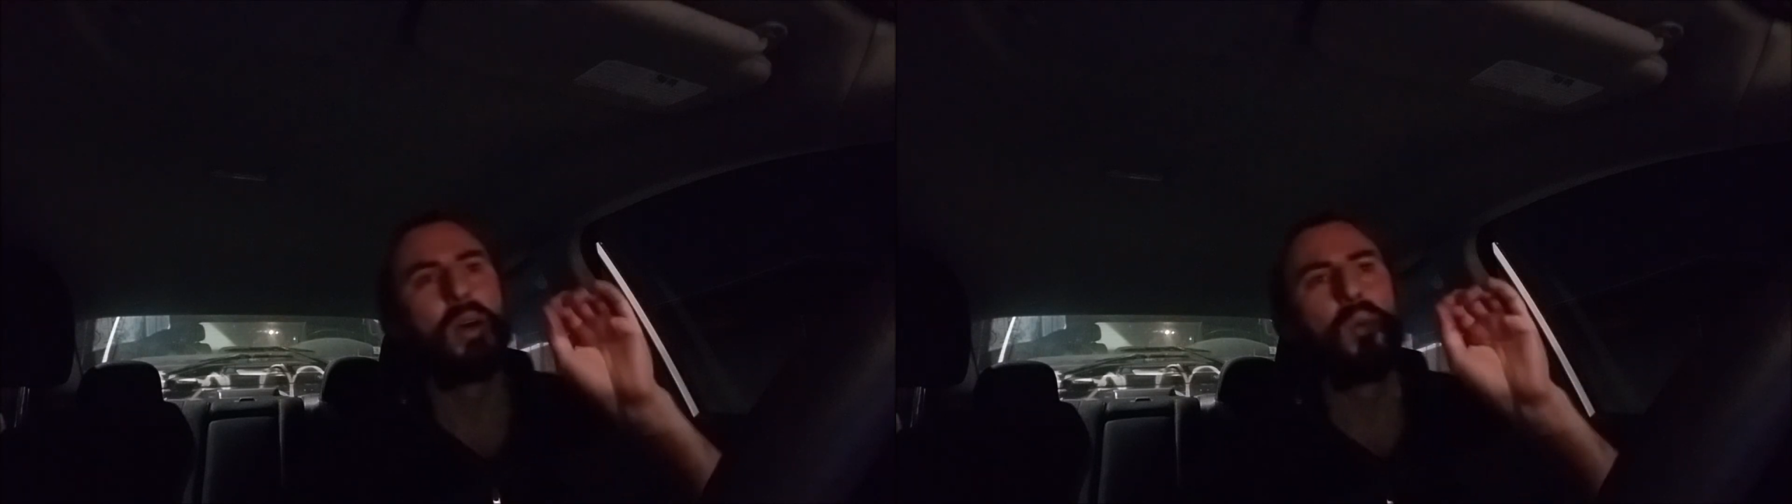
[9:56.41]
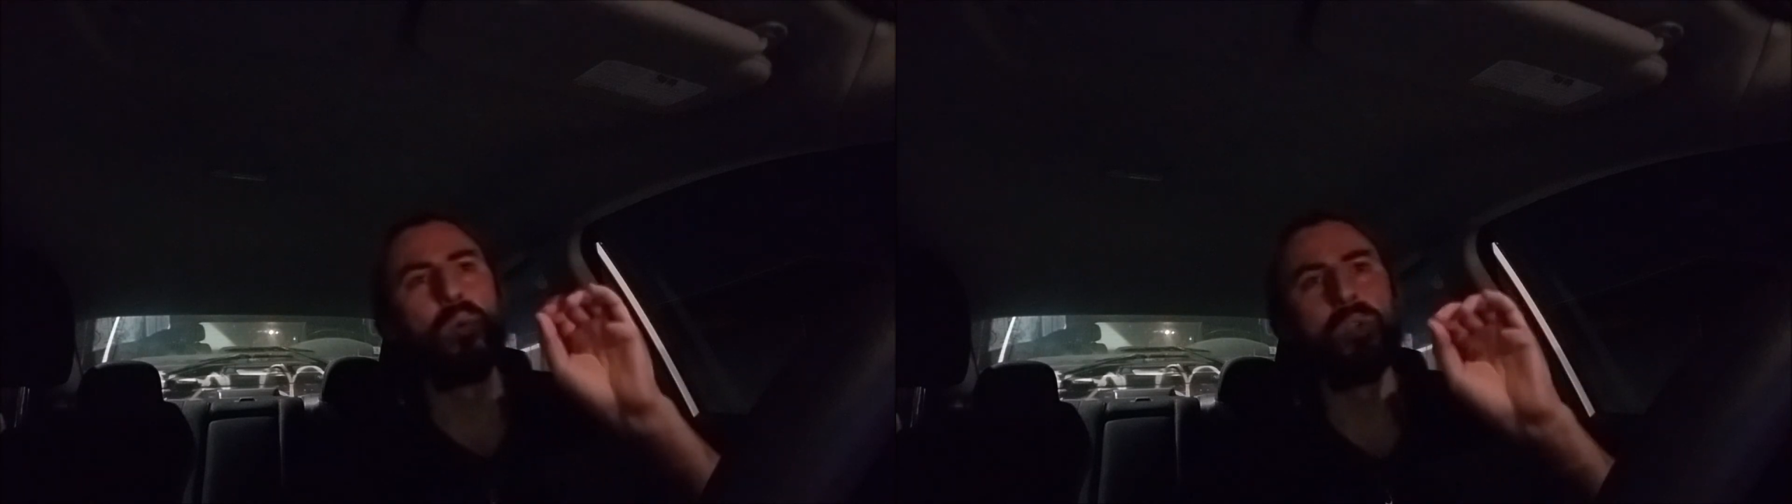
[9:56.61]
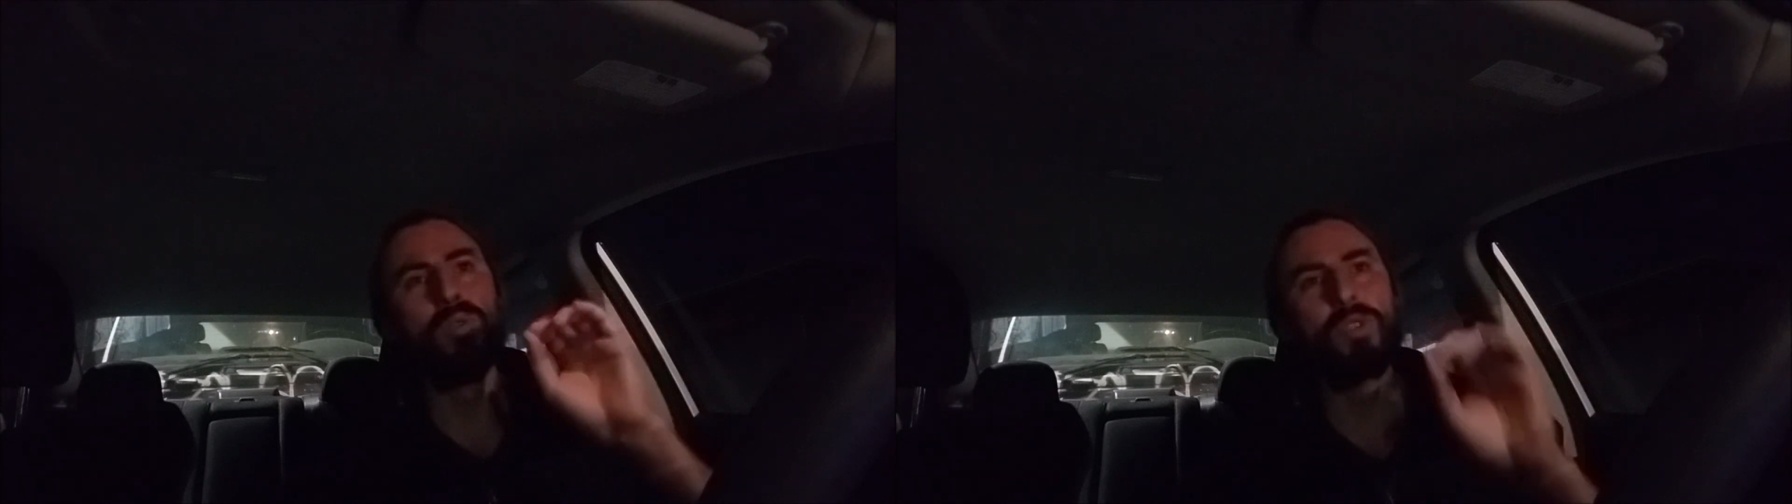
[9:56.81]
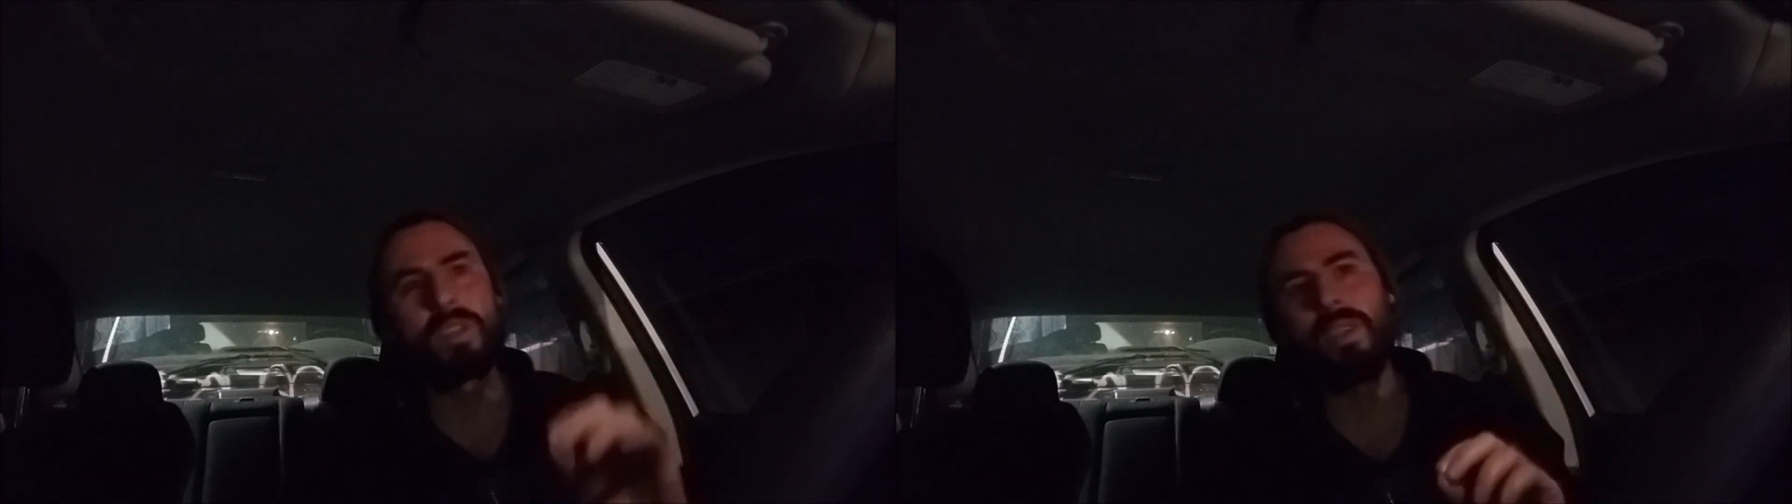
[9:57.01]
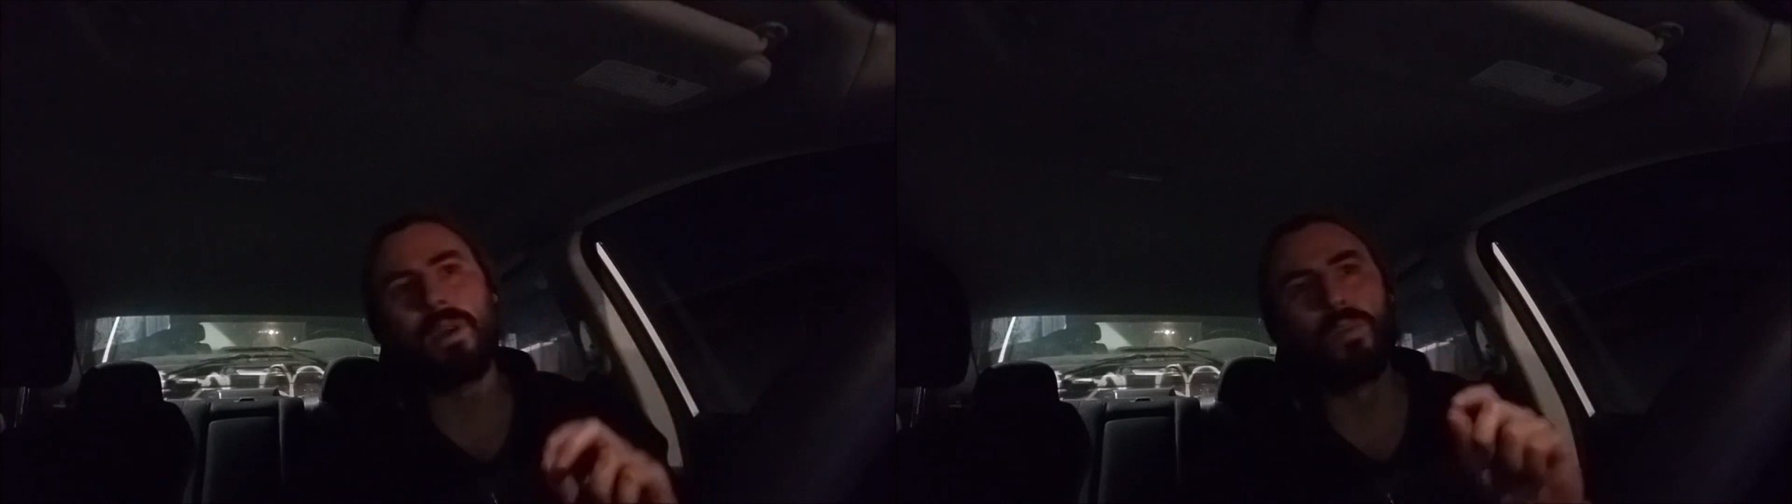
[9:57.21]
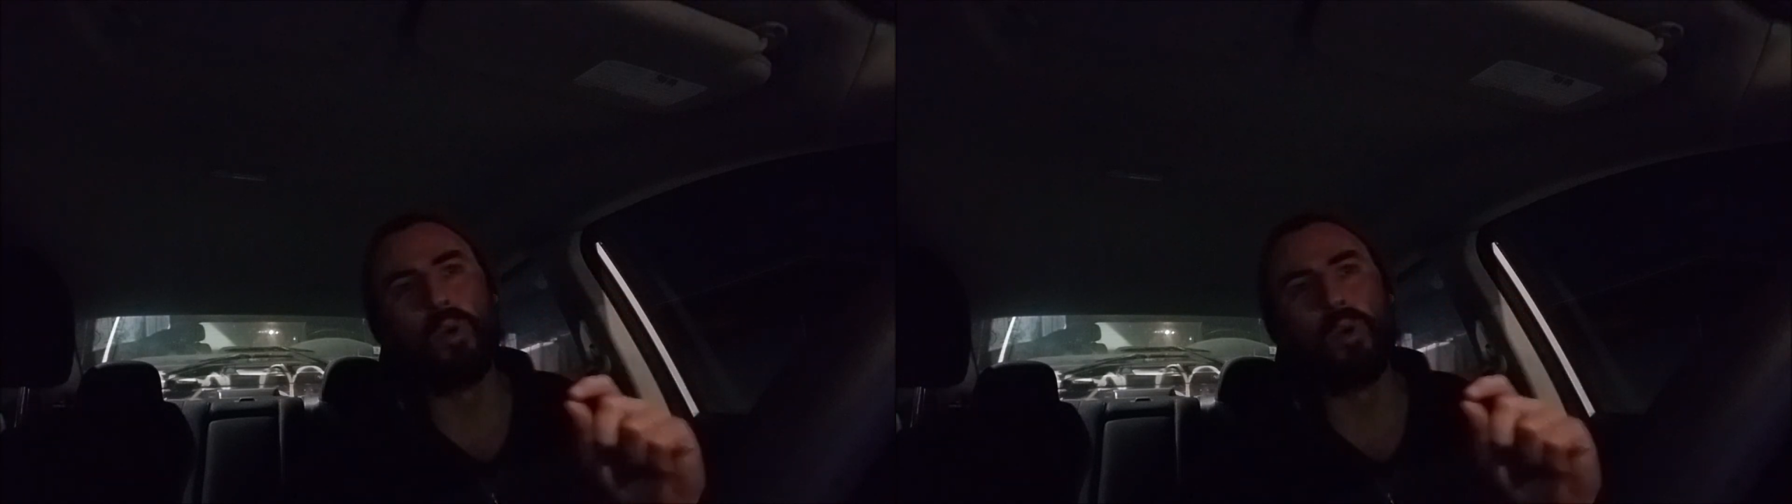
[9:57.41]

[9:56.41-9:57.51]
when you see that more than